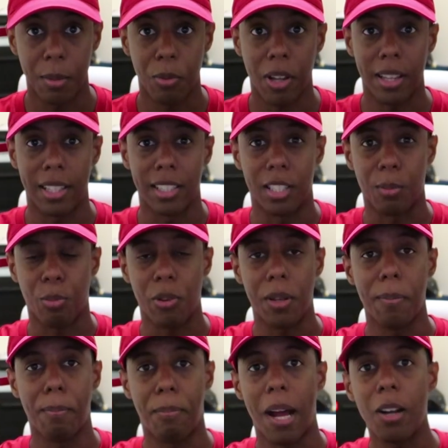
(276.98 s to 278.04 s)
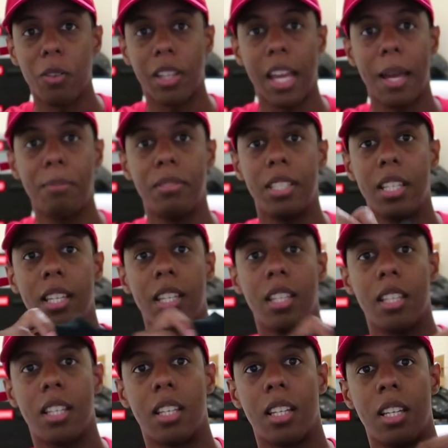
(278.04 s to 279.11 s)
up we got the Supreme Bottle Cap Tee.
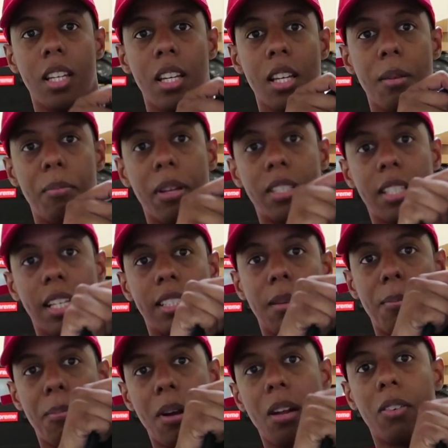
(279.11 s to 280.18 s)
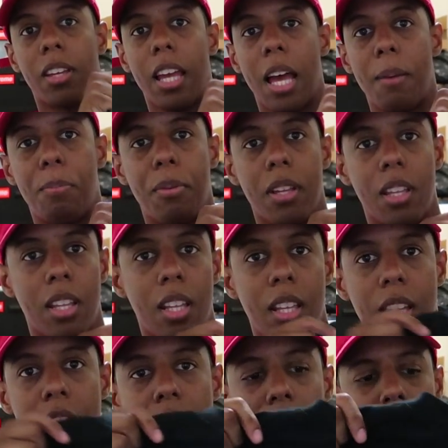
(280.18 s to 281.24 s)
Basically has a bottle cap
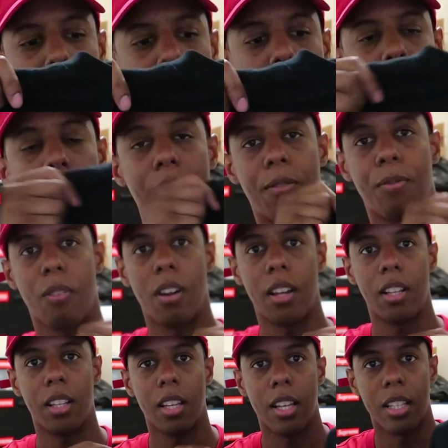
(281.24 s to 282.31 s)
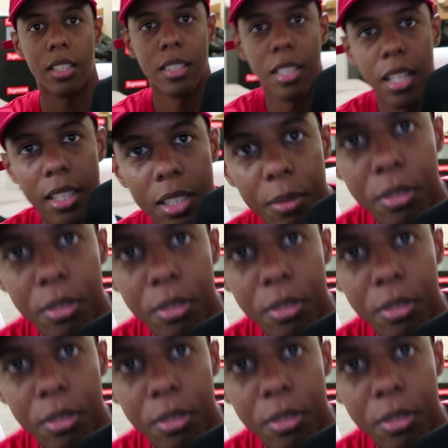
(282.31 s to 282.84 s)
in in the front and it says,